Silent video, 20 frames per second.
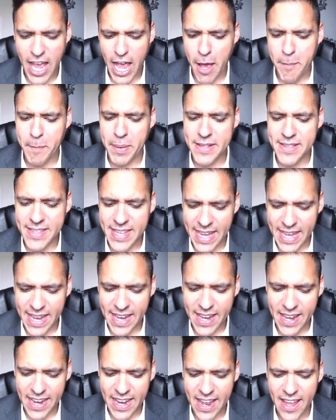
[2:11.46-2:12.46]
a
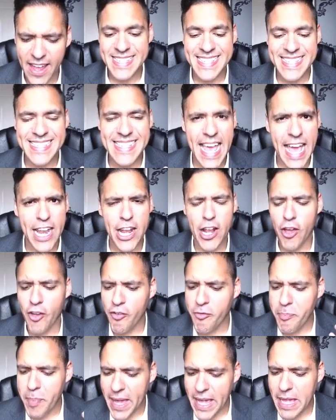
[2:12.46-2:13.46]
particular set
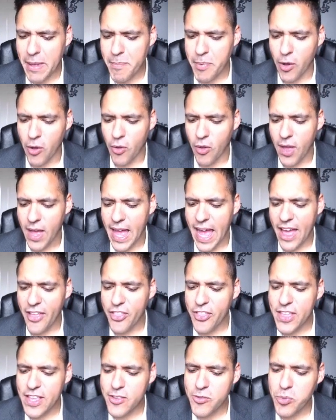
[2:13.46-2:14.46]
of people.
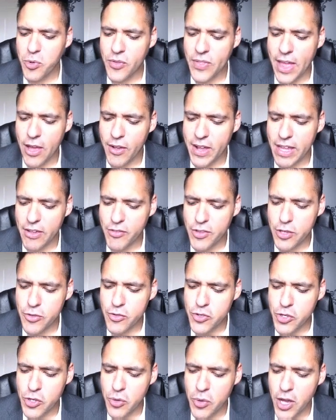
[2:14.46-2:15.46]
And this will now give you
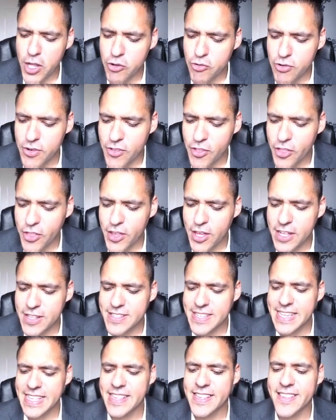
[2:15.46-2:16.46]

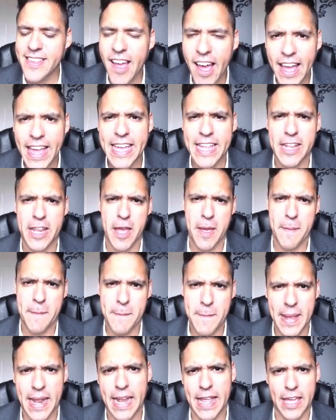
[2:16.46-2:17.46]
239
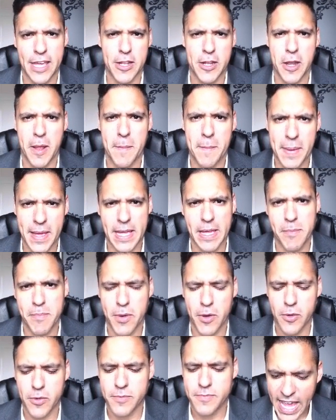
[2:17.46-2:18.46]
million
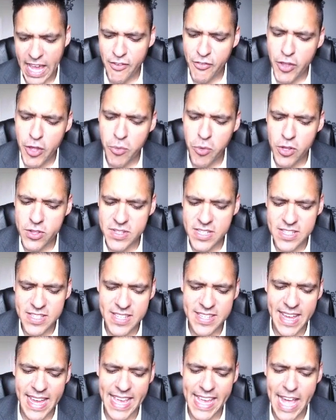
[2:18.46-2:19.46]
people. If you wanted to
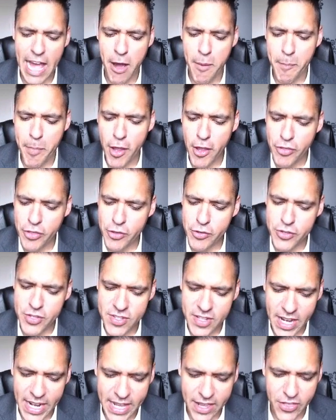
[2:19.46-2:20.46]
take out both, you
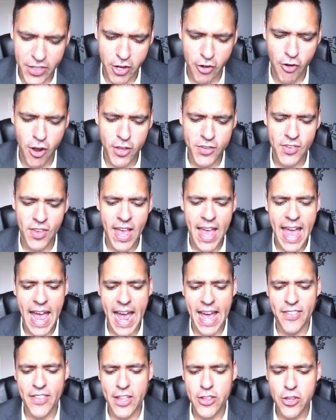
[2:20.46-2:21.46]
just click the cross
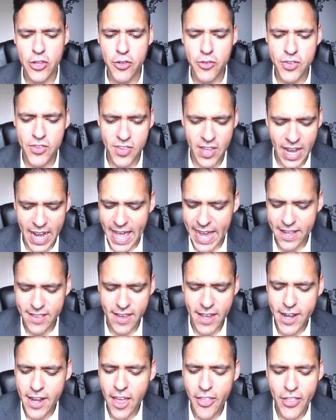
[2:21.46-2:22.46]
and then you select
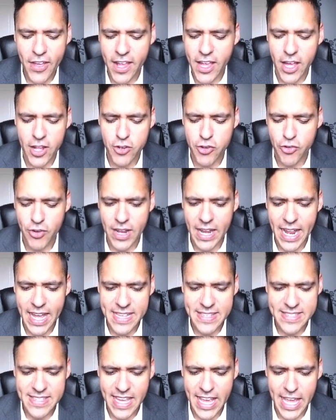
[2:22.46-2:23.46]
another country,
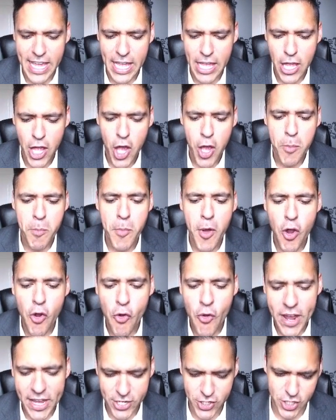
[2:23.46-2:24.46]
let's say
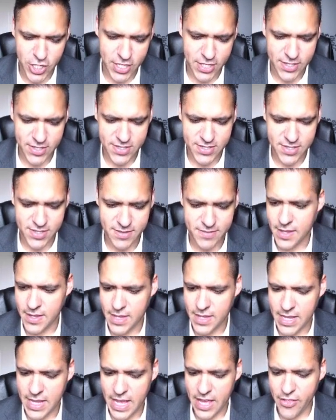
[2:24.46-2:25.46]
Mauritius.
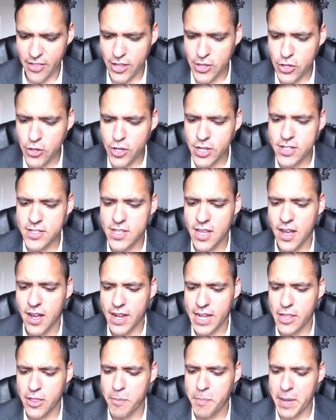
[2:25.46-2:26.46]
And then you can
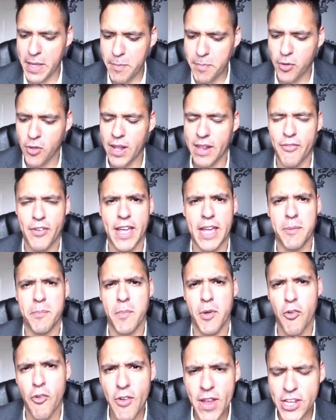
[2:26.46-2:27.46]
target the people living in
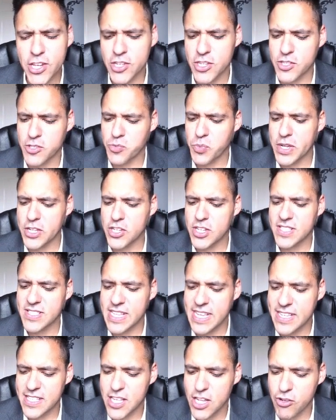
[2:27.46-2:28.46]
Mauritius, which are
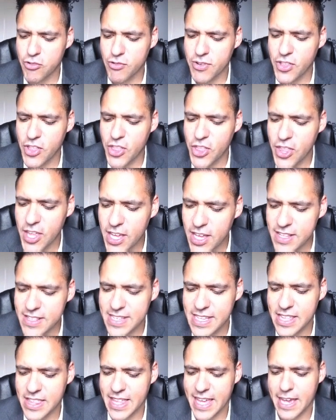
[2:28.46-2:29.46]

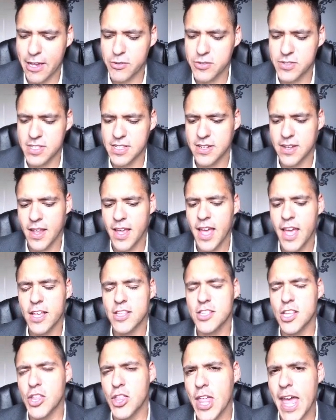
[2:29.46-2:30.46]
630,000.
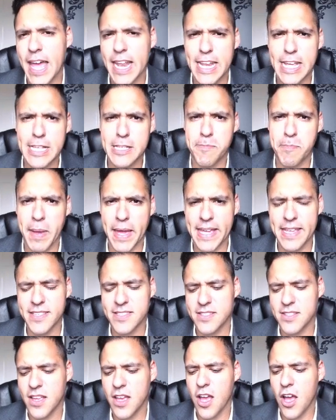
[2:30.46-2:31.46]
So that is
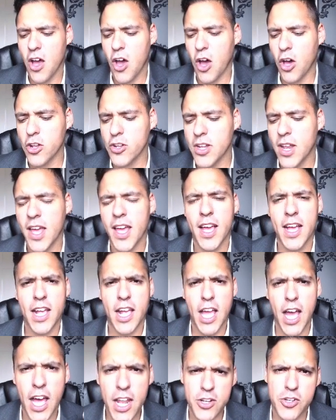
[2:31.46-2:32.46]
based on
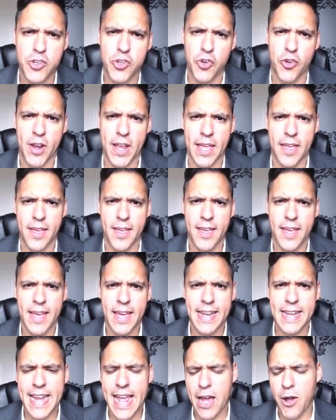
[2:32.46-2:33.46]
country.
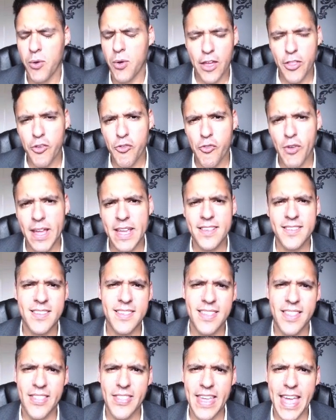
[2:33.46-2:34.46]
Now, the
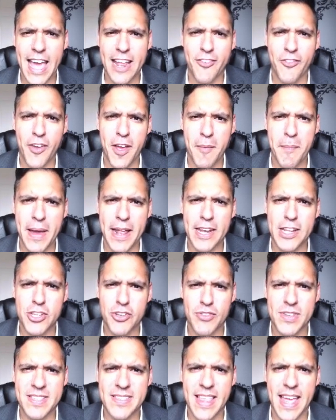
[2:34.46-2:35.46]
reason that the Advert
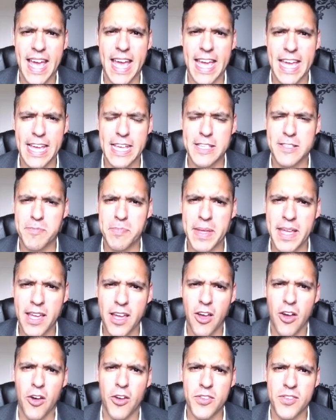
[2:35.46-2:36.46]
Manager is there is
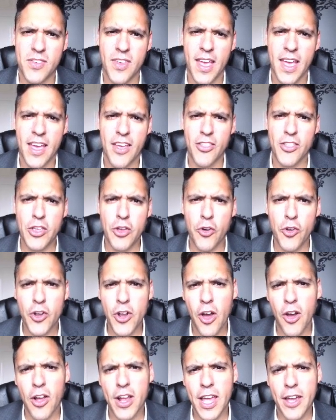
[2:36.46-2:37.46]
because you're
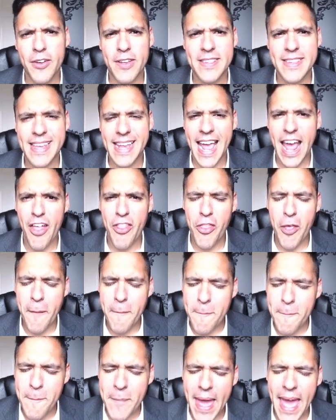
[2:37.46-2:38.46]
not going to get
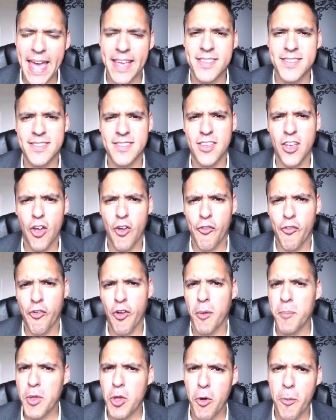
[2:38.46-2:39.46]
the best
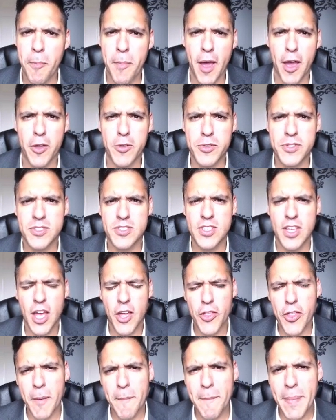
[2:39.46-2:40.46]
from your posts,
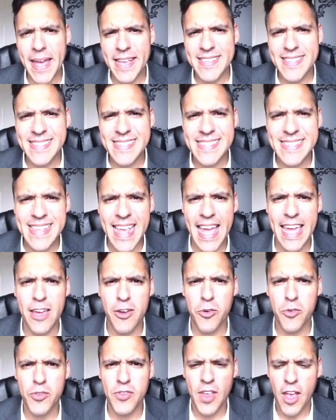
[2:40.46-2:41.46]
the best
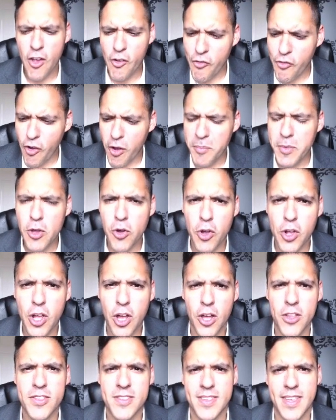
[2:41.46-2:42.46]
sales from your
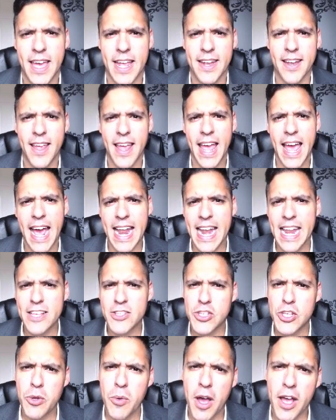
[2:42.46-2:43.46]
content,
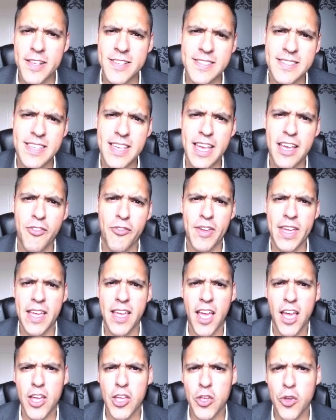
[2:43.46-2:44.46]
unless you are
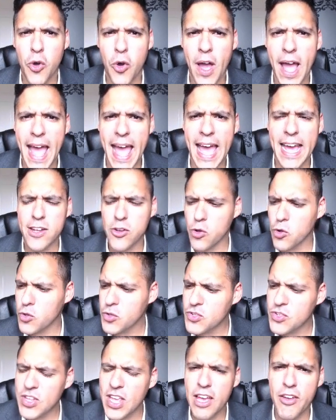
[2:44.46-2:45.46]
serving your ad or
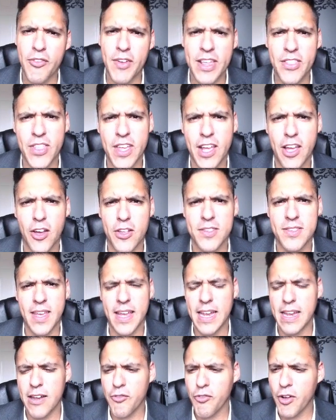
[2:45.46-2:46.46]
serving the
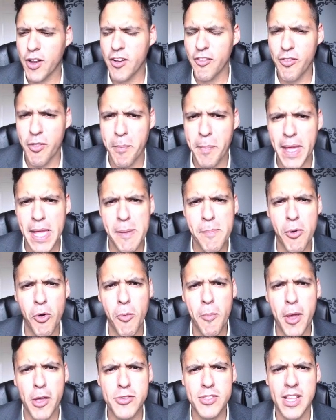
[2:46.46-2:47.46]
content in front of the people
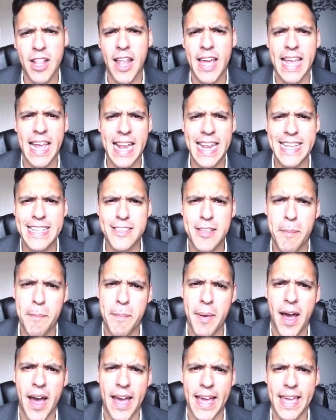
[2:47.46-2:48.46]
most likely to
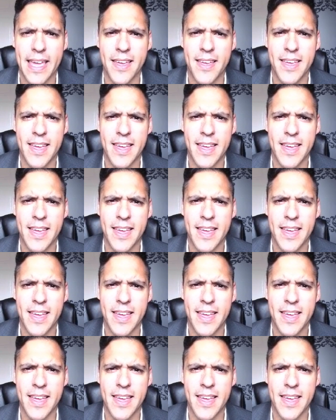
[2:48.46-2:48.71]
buy.